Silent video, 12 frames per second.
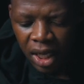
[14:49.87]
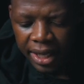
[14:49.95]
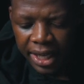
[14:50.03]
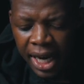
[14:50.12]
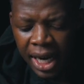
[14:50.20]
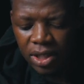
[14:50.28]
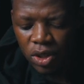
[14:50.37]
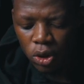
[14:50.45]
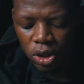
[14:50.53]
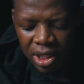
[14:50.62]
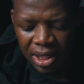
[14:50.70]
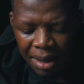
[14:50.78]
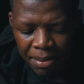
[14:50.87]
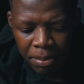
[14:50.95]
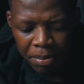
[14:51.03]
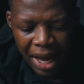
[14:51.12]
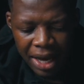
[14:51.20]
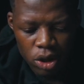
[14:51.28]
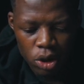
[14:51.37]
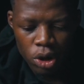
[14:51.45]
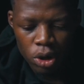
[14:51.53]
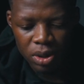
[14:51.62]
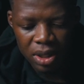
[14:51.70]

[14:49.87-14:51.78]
yeah, so just coming back, you know,